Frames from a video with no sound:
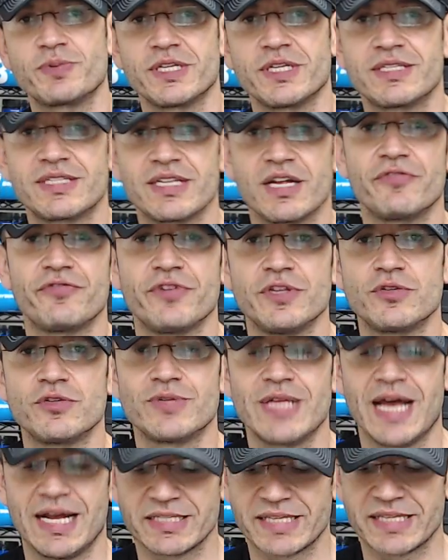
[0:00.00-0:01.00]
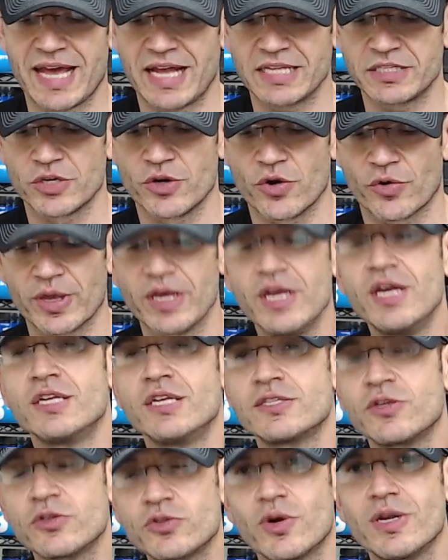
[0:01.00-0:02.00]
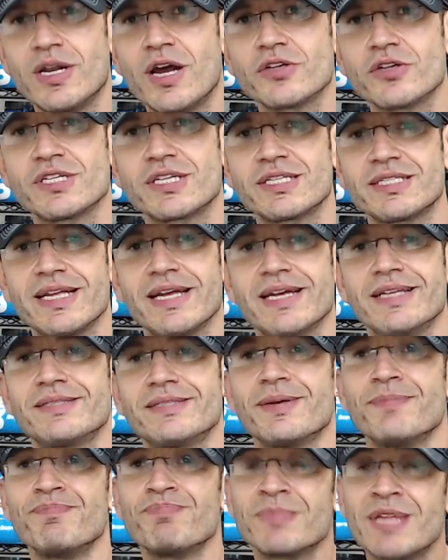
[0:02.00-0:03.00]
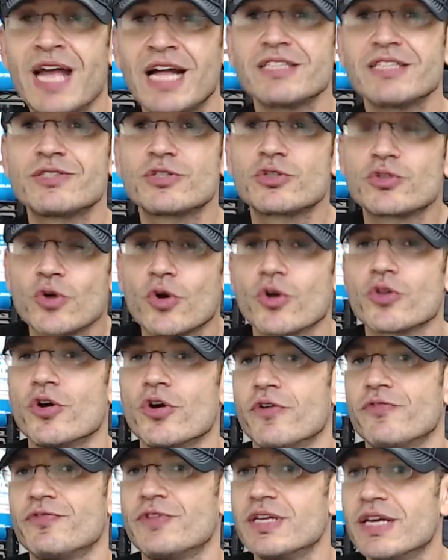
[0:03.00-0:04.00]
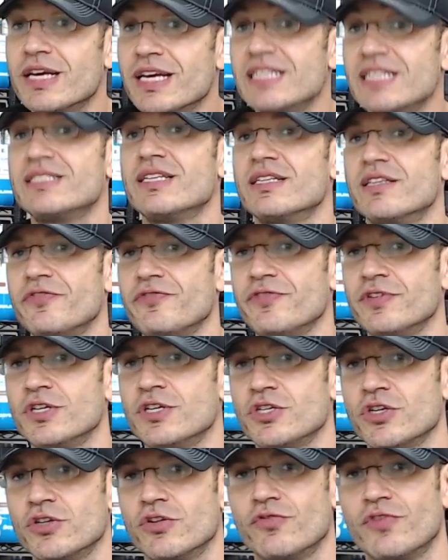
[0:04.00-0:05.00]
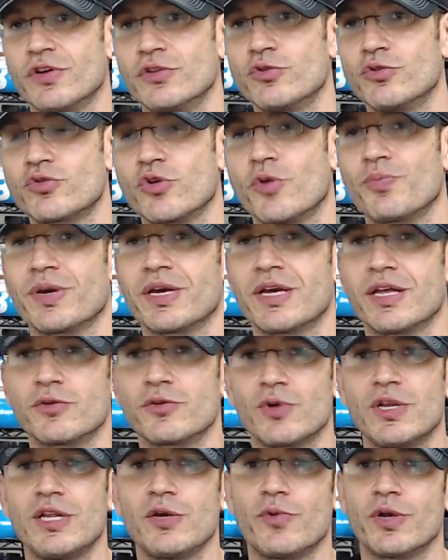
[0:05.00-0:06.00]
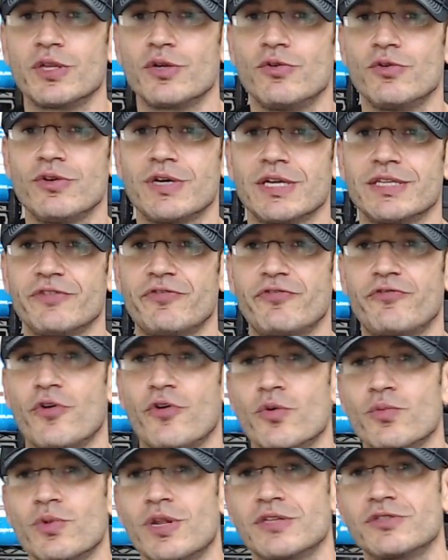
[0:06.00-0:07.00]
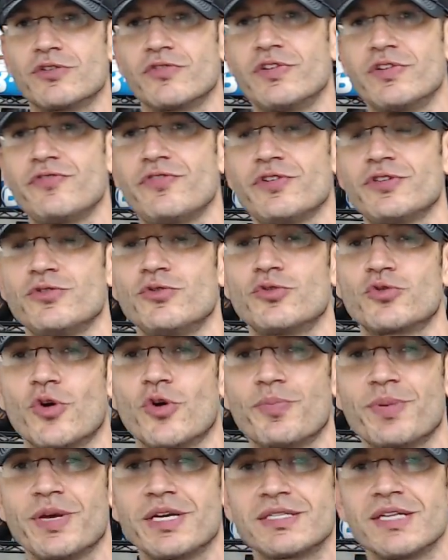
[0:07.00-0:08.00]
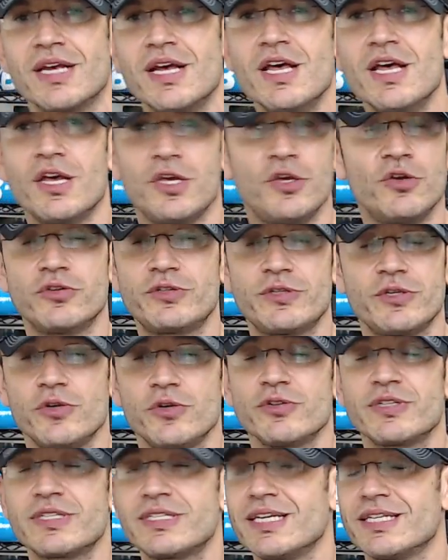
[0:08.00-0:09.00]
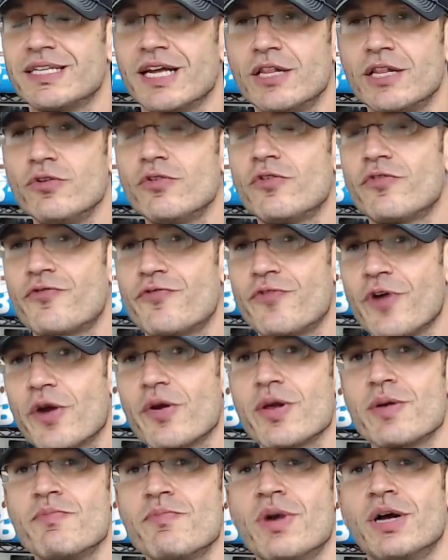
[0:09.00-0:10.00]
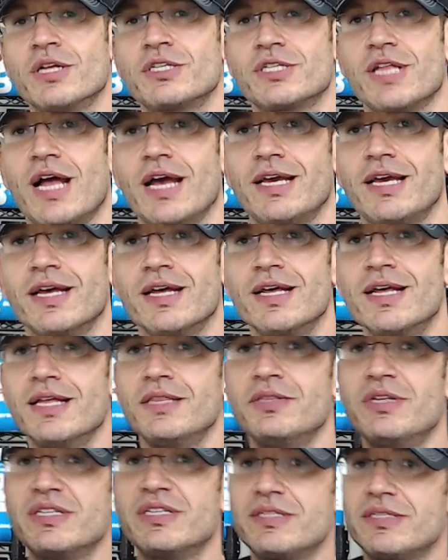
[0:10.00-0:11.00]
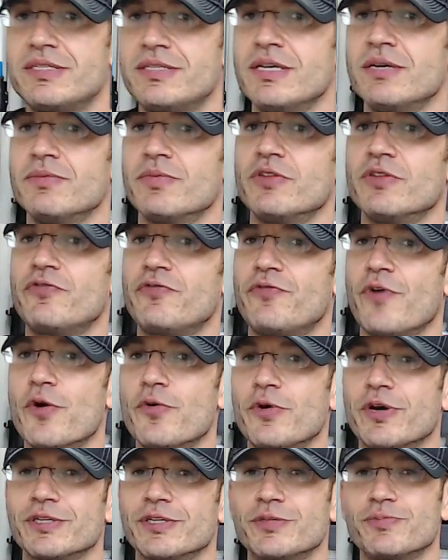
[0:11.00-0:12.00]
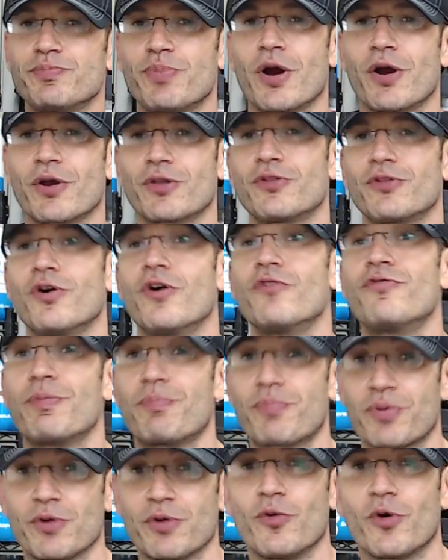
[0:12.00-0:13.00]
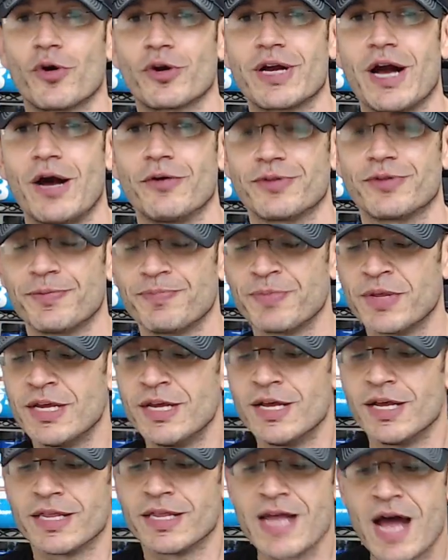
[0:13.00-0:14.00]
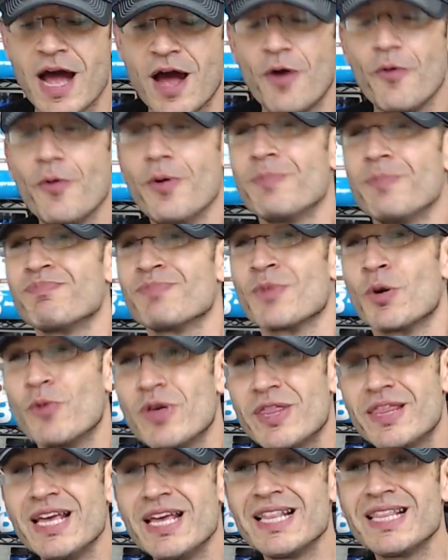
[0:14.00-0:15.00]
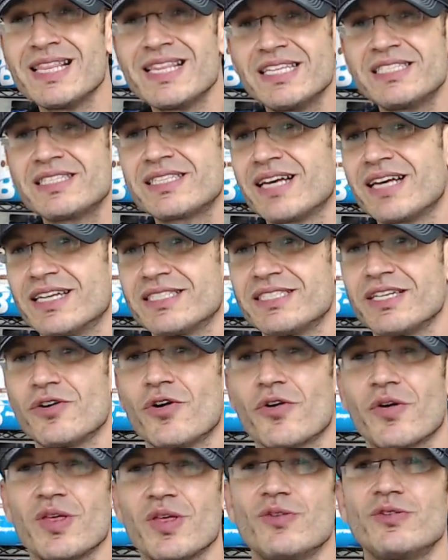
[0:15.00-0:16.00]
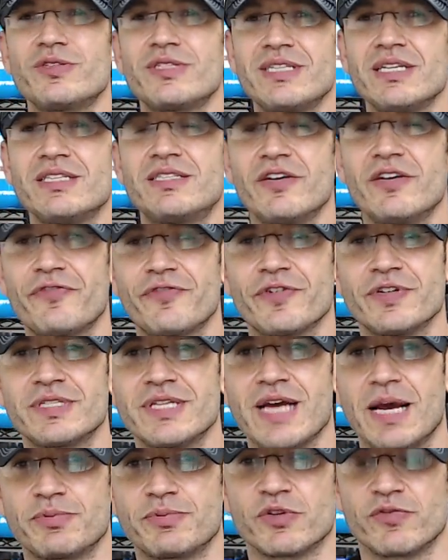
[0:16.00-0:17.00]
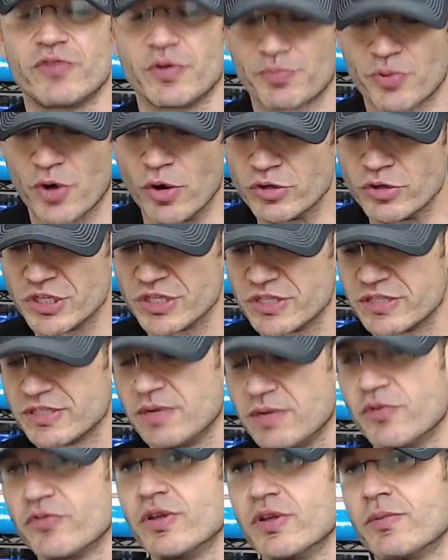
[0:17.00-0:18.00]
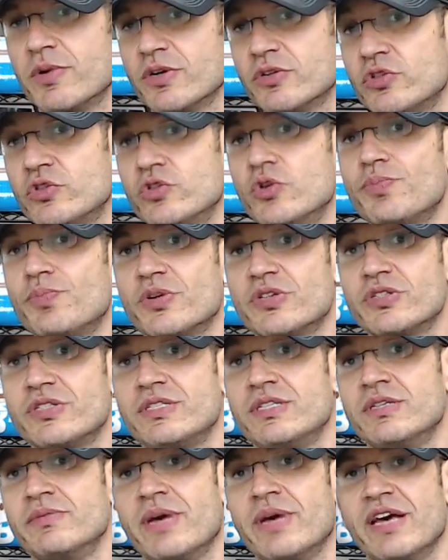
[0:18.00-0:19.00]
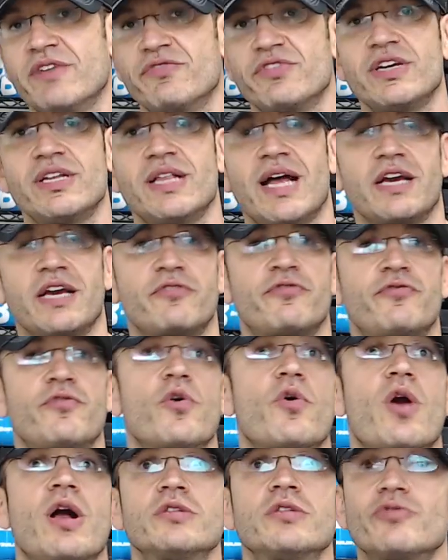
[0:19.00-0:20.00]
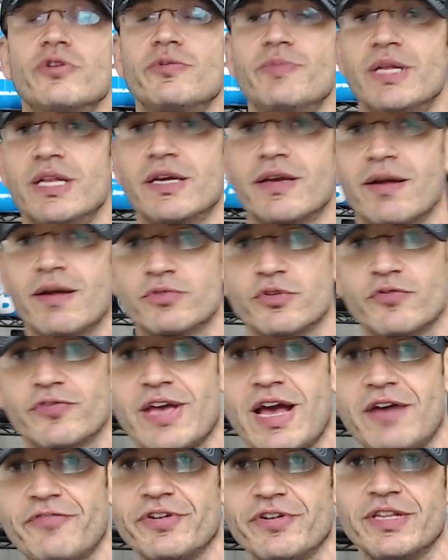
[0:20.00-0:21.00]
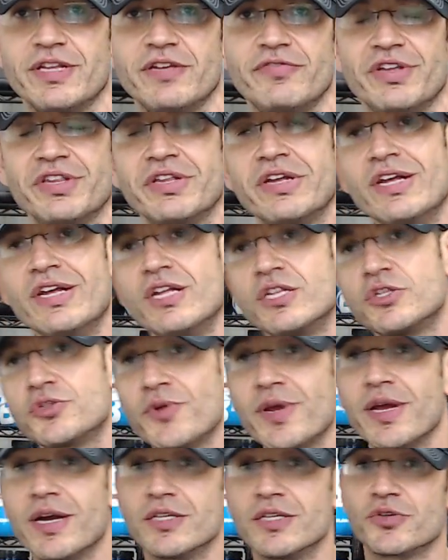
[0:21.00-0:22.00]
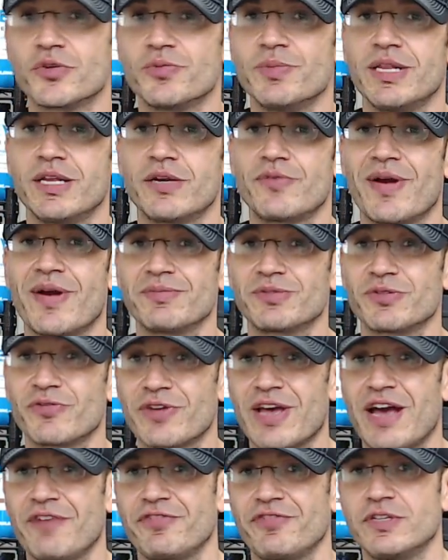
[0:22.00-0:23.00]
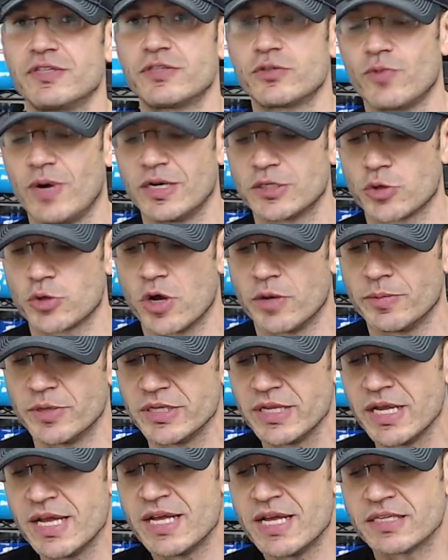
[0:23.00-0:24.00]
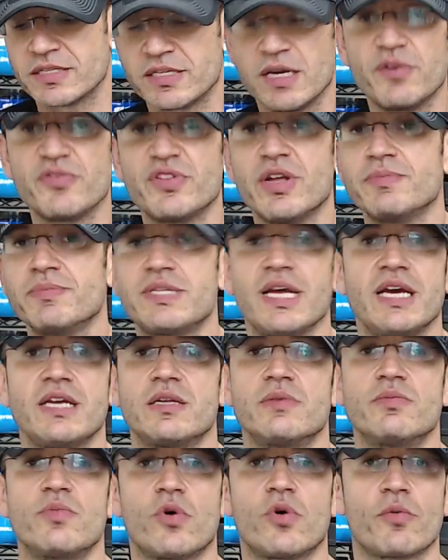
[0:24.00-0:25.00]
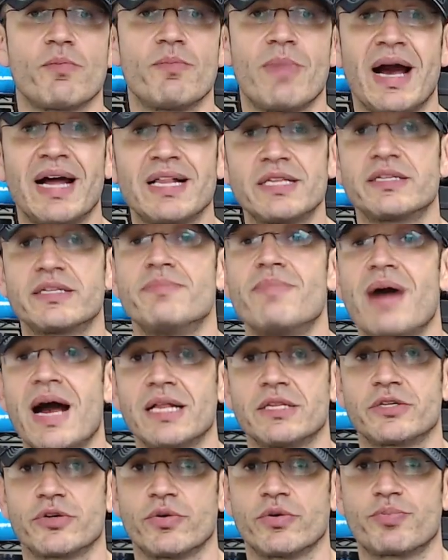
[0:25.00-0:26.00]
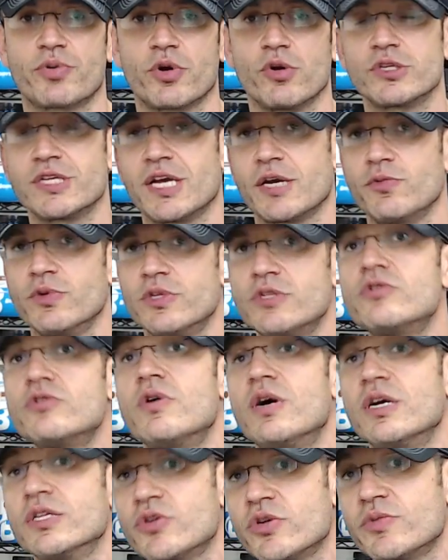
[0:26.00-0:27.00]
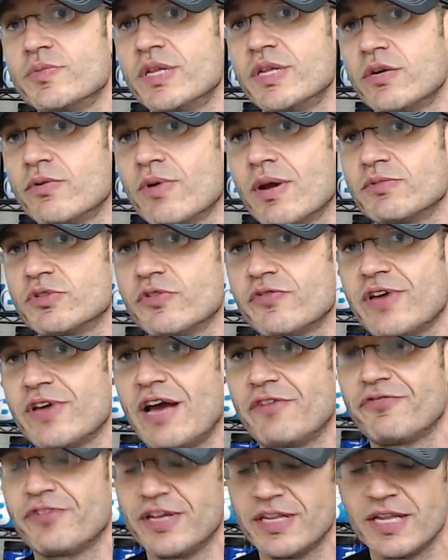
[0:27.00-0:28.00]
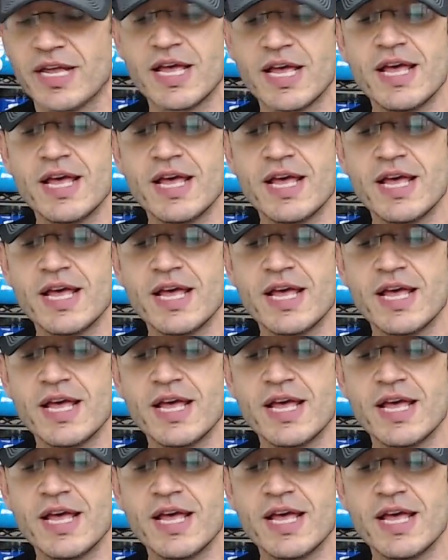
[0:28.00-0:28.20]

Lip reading: itself into that category. So to a large extent, that sort of is the definition of a nootropic. And really, when you look at the formulas of different nootropics, you'll see they look very much like the stim and focus part of a pre-workout. Now, within this category, you'll see different types of approaches. Some of them are super stim heavy, like 400 milligrams of caffeine even. 300 milligrams of caffeine is quite common. Some of them take the milder approach, like with 200 milligrams of caffeine.